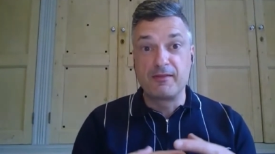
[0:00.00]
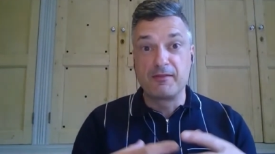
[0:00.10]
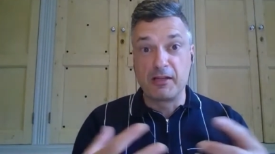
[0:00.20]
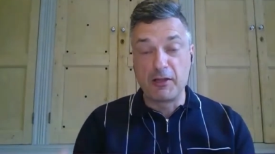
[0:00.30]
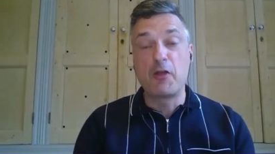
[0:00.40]

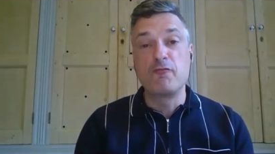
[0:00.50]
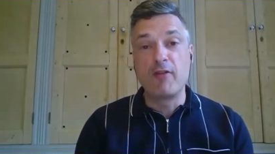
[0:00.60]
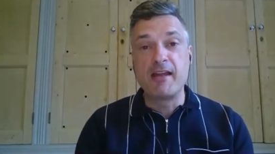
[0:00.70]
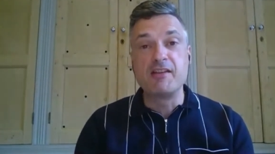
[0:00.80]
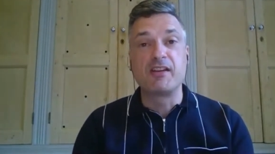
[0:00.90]
the loan
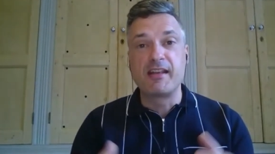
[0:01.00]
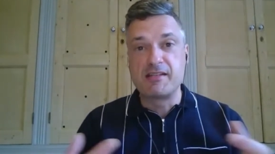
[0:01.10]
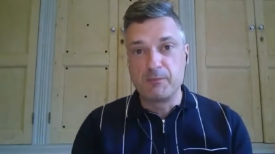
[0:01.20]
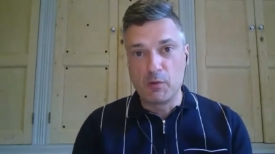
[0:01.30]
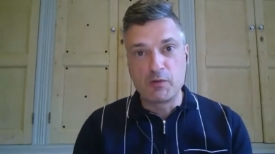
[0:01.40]
rates and
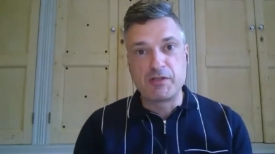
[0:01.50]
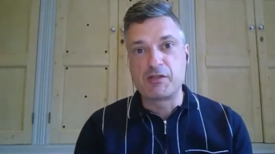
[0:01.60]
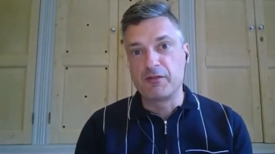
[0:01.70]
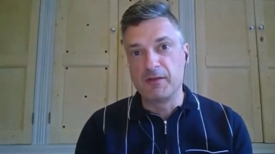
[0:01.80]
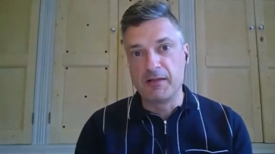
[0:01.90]
getting
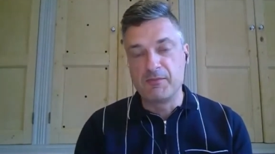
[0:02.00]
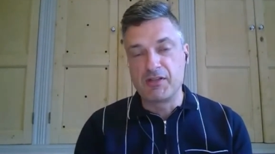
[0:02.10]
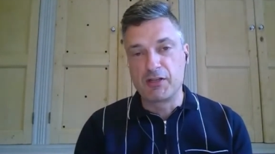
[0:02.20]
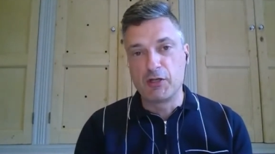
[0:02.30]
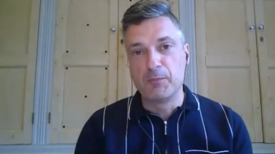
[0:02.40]
mortgages through
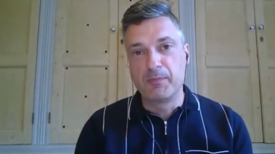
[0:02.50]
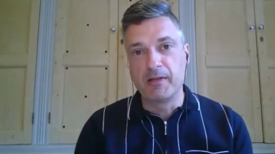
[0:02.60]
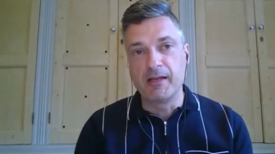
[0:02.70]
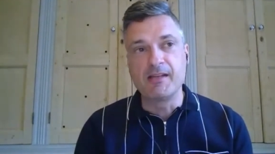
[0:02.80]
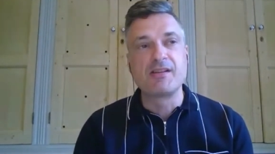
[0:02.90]
limited
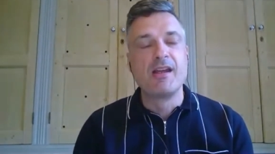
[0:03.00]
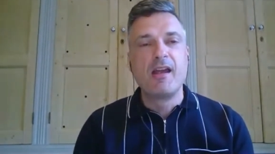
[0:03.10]
companies.